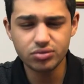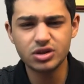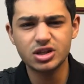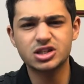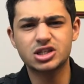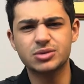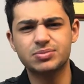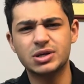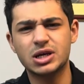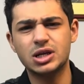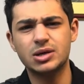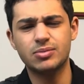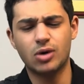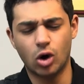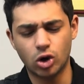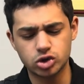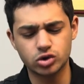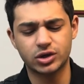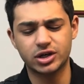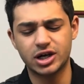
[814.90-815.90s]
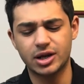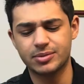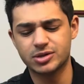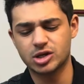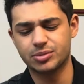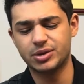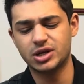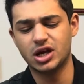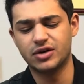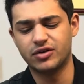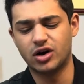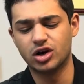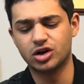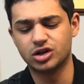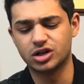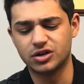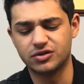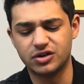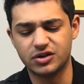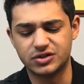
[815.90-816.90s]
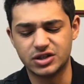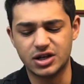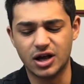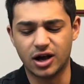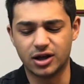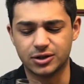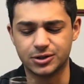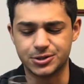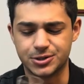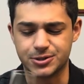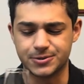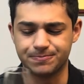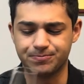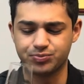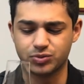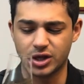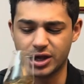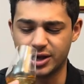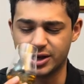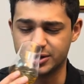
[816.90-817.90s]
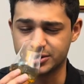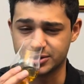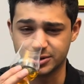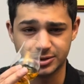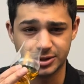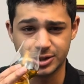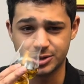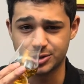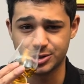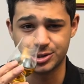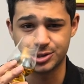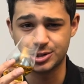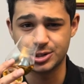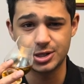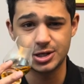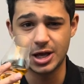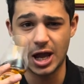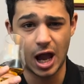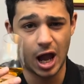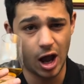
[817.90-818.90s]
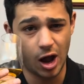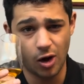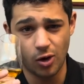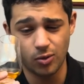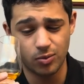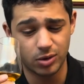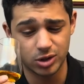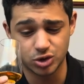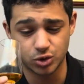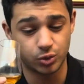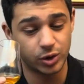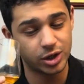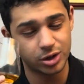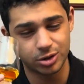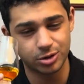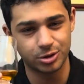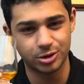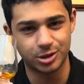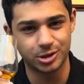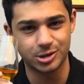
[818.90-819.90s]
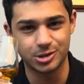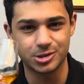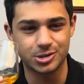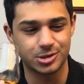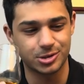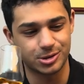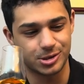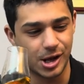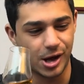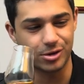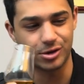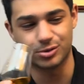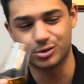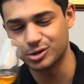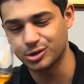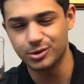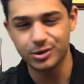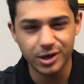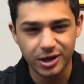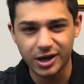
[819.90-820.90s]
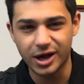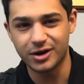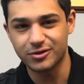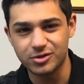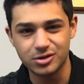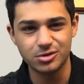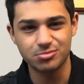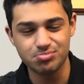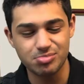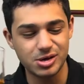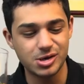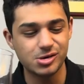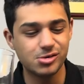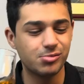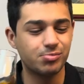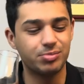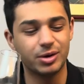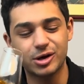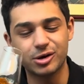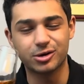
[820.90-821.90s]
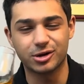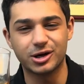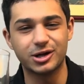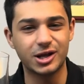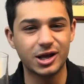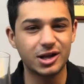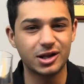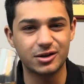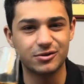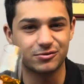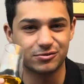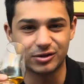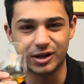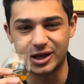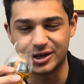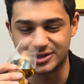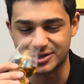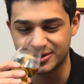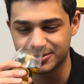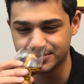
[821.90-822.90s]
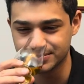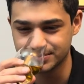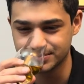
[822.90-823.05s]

This Obtainium also had an MSRP of $150, and let's just see how much weirder it is now that we're doing a kind of bigger Canadian flight.